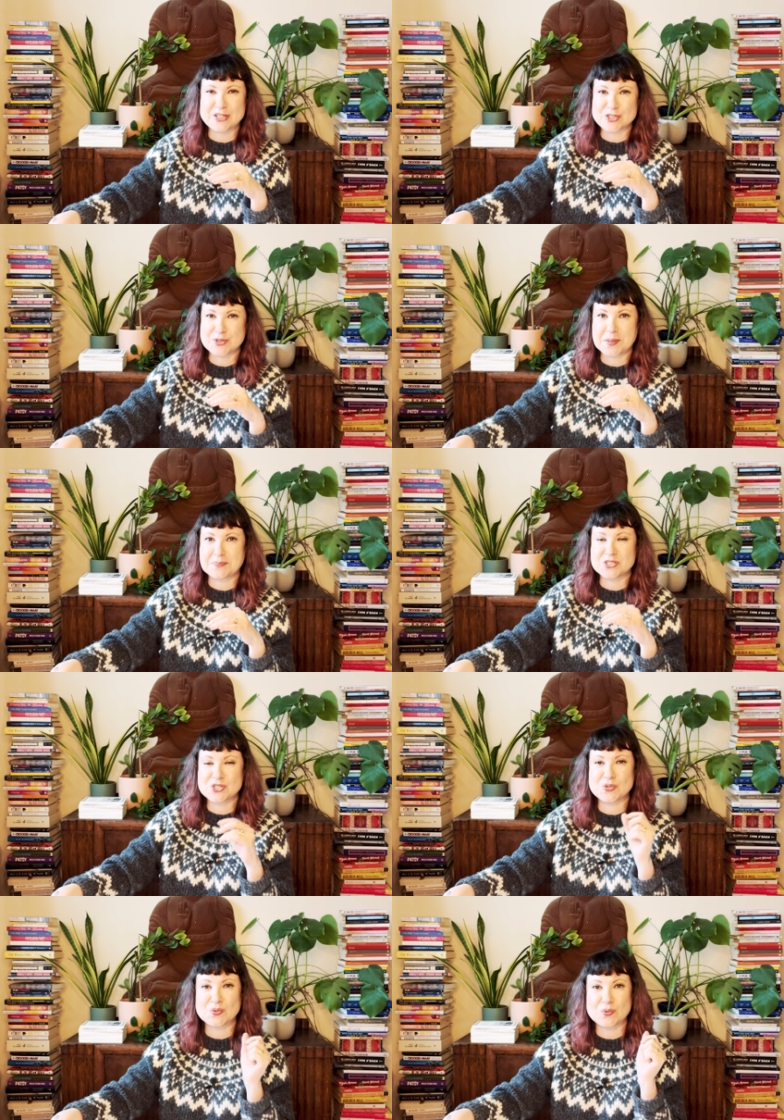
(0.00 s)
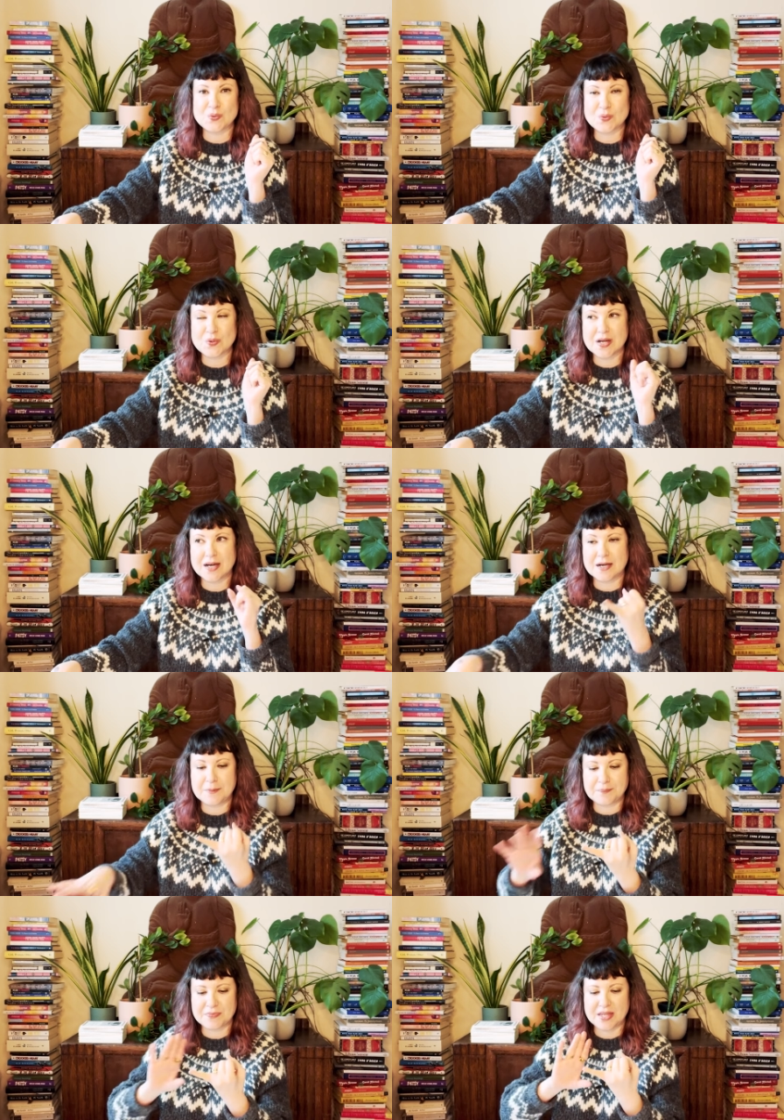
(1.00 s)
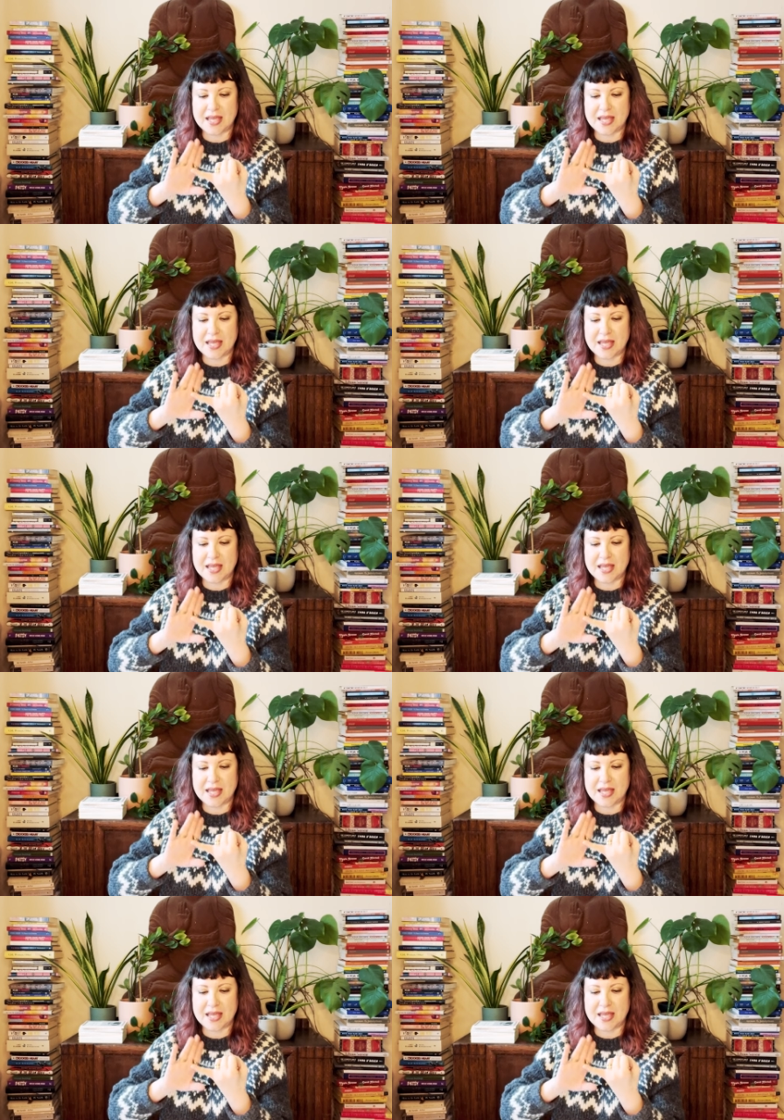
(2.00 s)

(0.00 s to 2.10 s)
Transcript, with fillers: a trip to um,